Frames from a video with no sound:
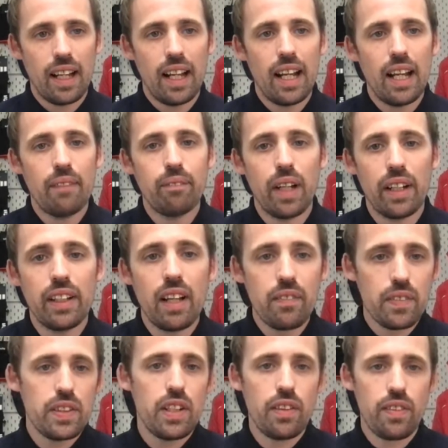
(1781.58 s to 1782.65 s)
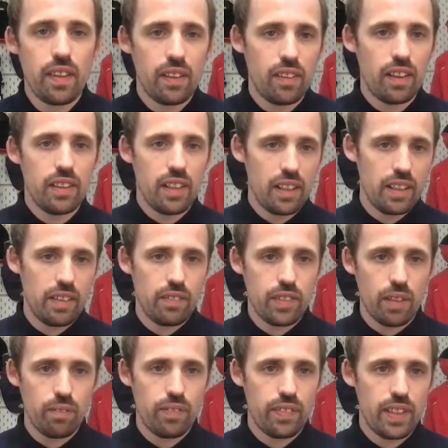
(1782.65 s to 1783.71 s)
Another new thing that I know that you've
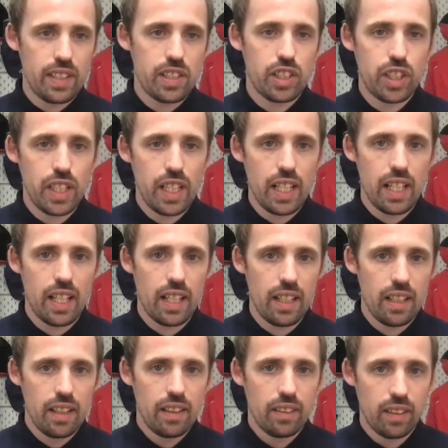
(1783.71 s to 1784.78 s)
done for this year,